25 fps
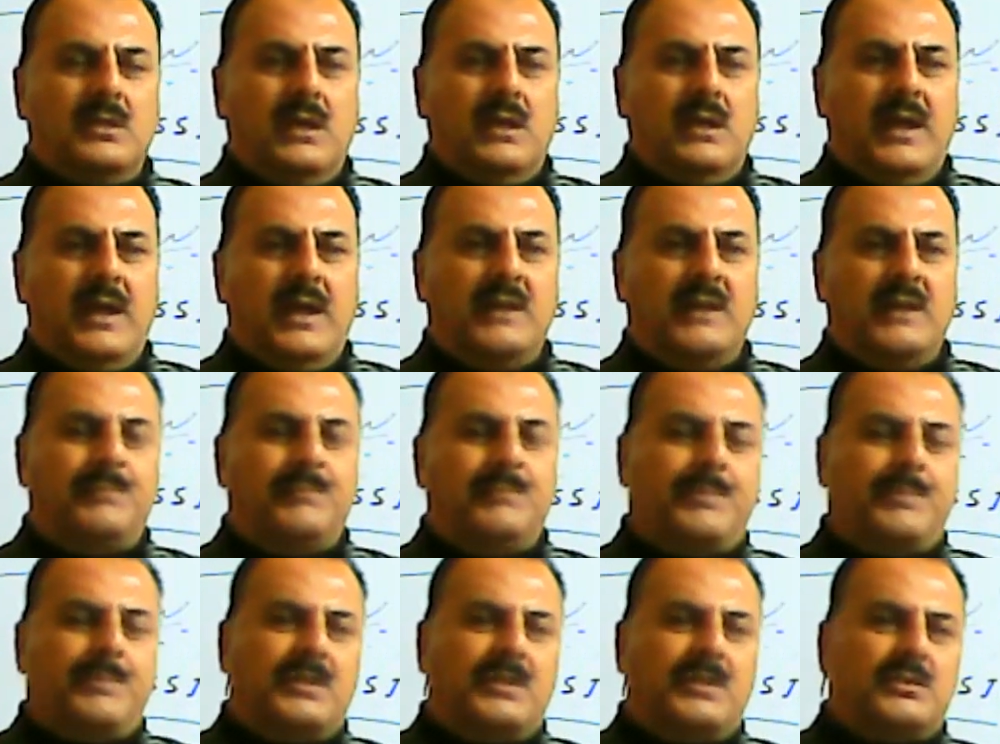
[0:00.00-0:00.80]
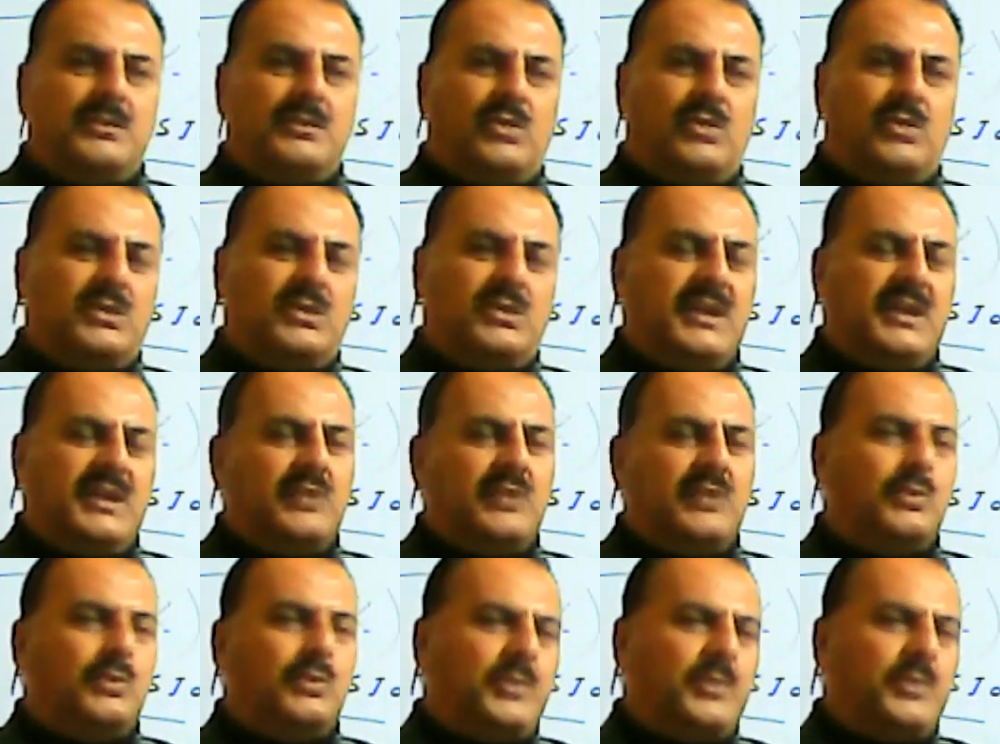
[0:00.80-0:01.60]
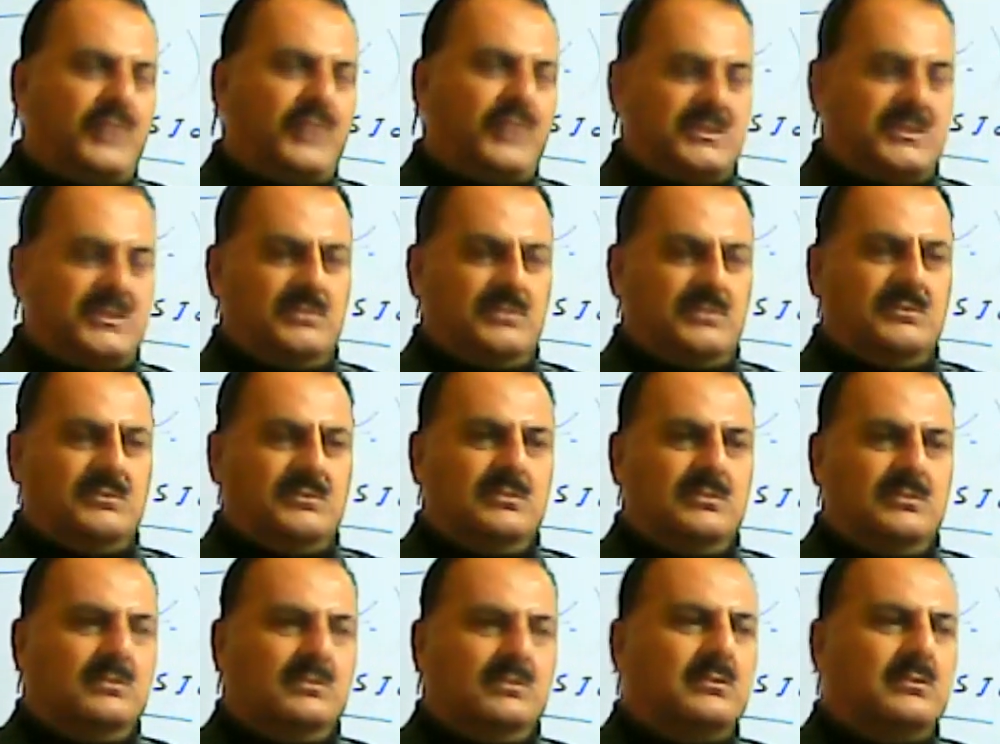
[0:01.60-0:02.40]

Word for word: and if people don't get good professions.